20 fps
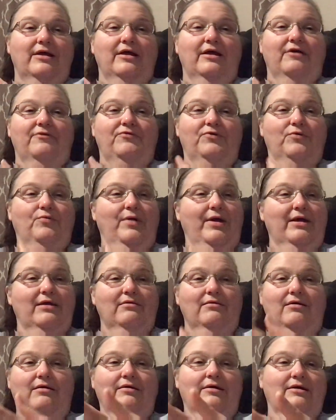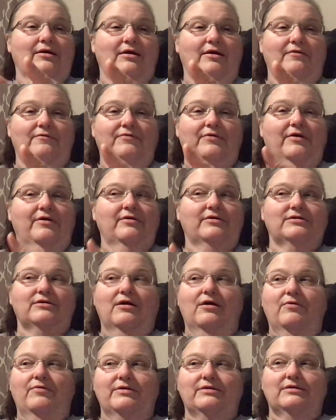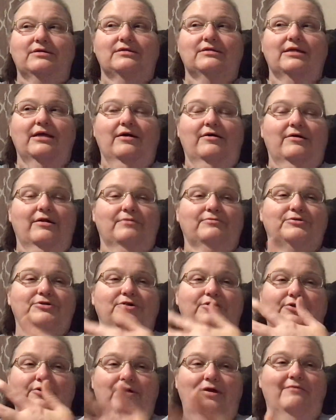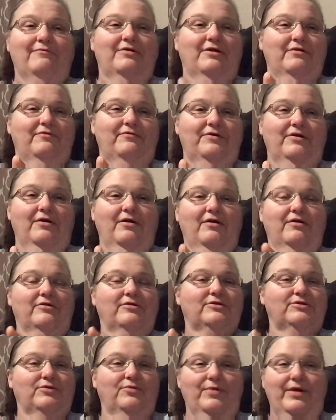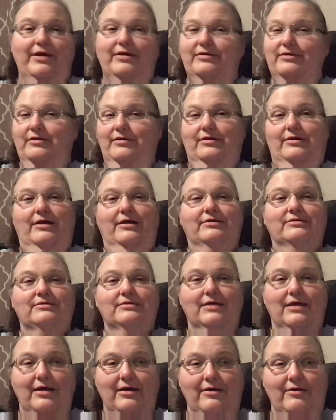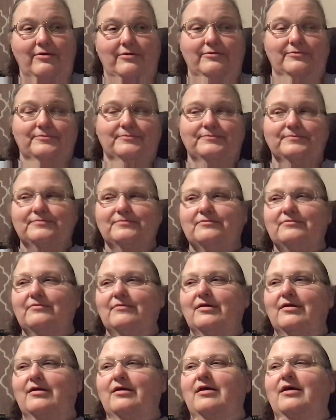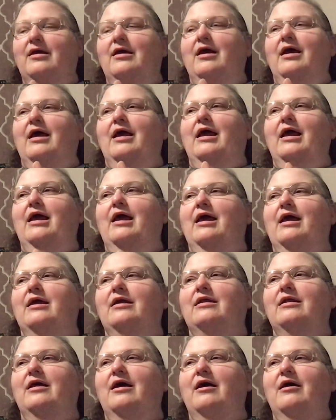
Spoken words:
If you wait long enough, there is always a sale, and I'm sure you have enough yarn to wait till the next sale. And